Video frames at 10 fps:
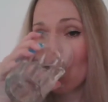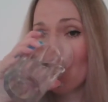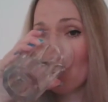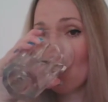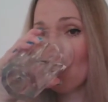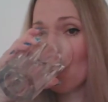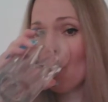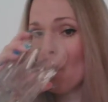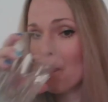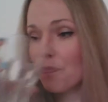
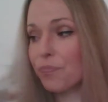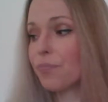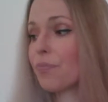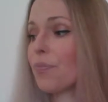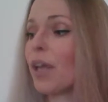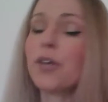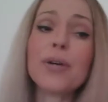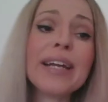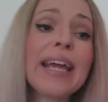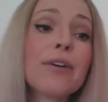You
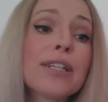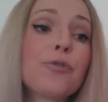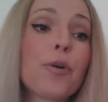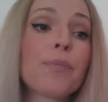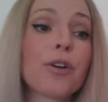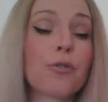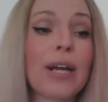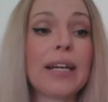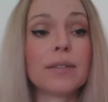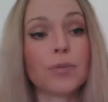can hear it from the
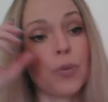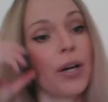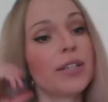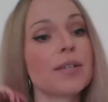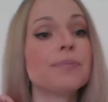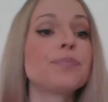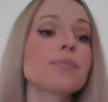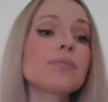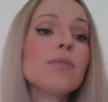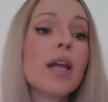Greek word
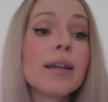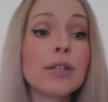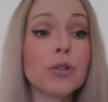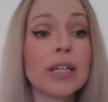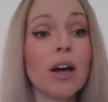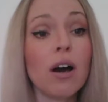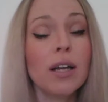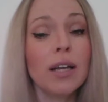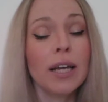rhetorica,